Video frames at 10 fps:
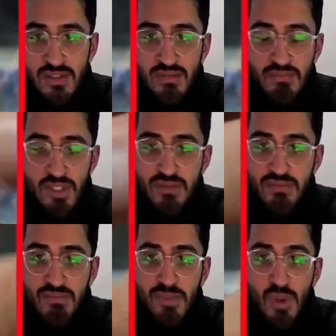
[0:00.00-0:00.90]
that's
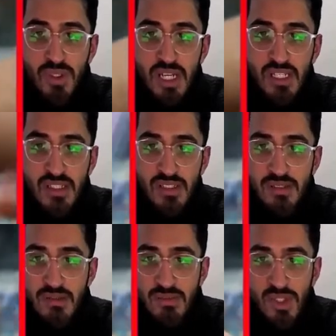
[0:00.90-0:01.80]
more delicious
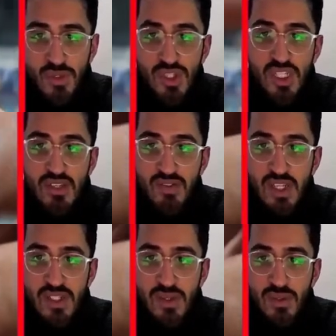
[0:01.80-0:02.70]
sushi
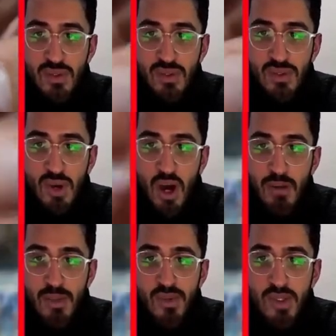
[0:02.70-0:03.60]
fish. Ooh,
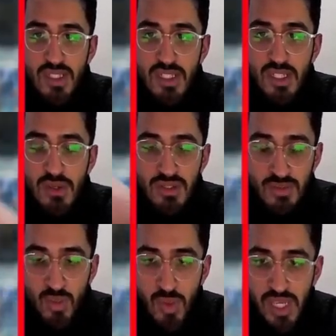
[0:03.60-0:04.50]
Armorous. This looks
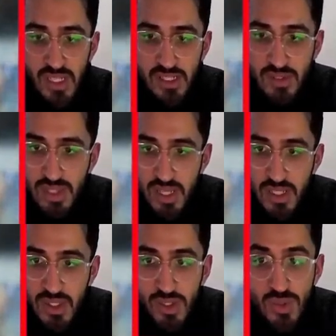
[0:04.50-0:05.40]
wicked. This looks like a
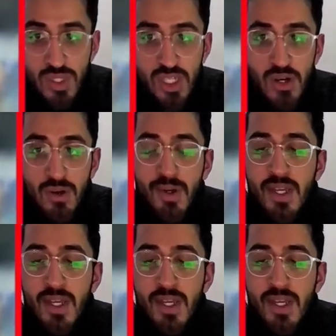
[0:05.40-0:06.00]
Yu-Gi-Oh!